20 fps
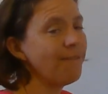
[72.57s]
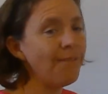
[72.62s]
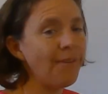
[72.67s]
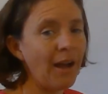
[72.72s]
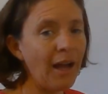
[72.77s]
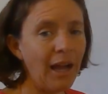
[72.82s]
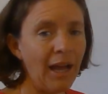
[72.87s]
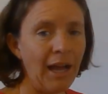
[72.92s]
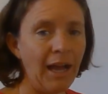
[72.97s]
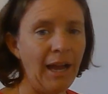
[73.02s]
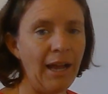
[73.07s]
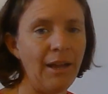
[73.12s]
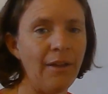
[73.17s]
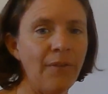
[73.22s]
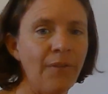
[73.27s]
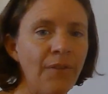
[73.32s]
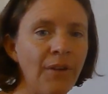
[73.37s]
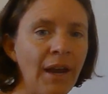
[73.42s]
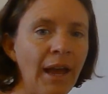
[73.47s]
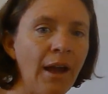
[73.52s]

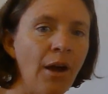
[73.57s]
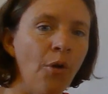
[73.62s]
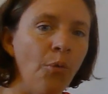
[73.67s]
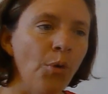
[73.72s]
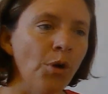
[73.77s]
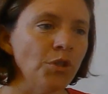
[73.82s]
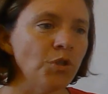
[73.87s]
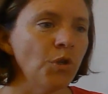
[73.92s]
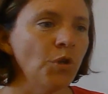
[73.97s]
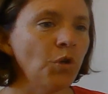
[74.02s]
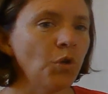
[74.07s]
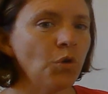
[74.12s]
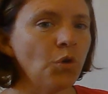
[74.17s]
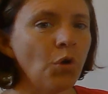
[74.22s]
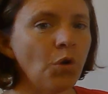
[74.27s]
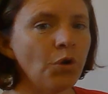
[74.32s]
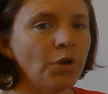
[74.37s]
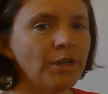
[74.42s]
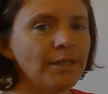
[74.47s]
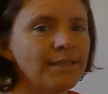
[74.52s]
5. Now I want you to
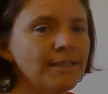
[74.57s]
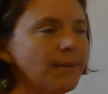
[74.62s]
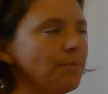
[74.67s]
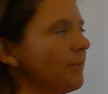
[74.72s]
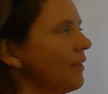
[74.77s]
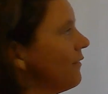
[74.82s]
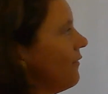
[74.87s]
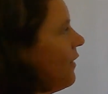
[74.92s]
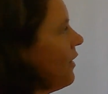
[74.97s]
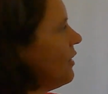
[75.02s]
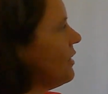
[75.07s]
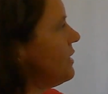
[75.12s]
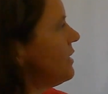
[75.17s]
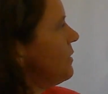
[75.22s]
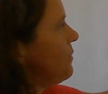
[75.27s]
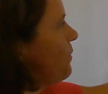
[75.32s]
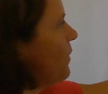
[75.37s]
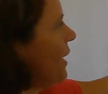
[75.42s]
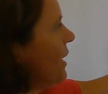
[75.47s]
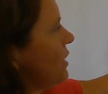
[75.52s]
notice something very
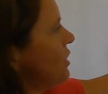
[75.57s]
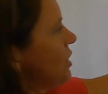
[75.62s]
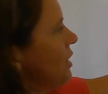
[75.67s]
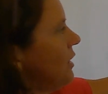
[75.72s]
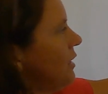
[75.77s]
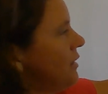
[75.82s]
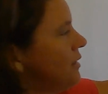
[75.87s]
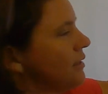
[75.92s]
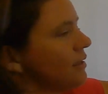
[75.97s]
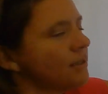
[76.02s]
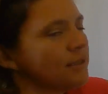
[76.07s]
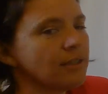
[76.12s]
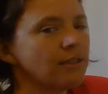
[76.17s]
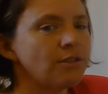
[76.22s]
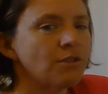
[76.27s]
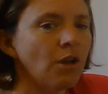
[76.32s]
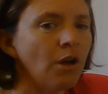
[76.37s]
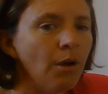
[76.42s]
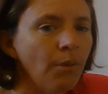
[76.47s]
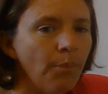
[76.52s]
special in this
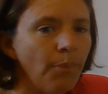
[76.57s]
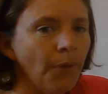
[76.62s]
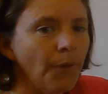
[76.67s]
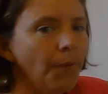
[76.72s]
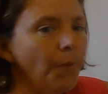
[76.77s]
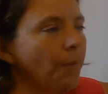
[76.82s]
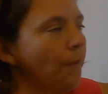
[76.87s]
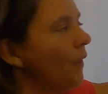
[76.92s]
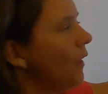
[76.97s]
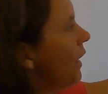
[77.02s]
example.